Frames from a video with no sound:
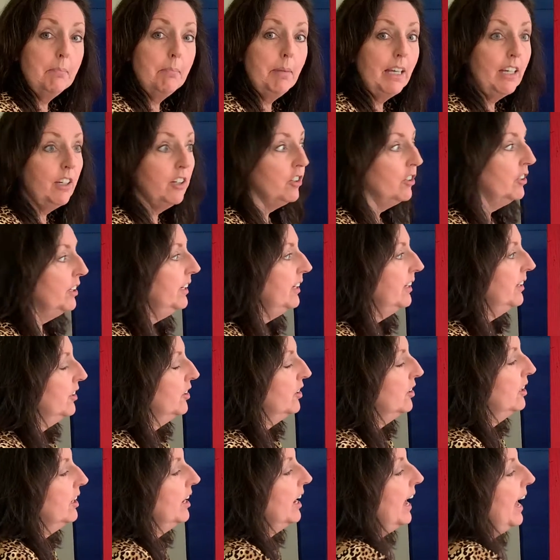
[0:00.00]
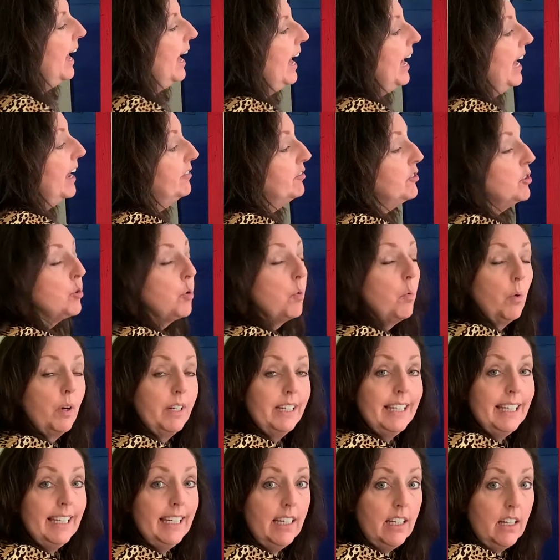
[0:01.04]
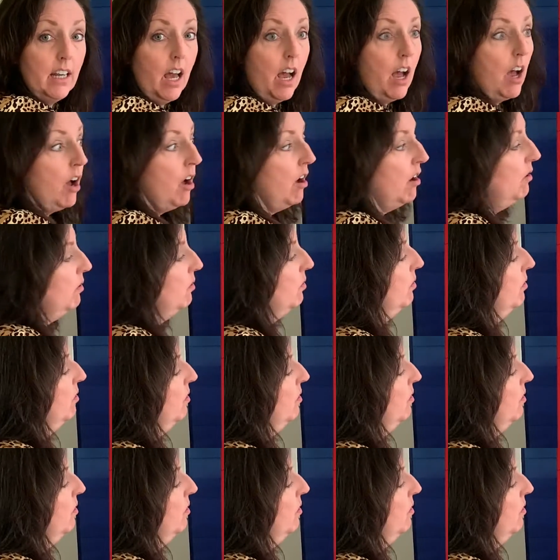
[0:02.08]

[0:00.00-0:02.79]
bigger here. I have 20 in all.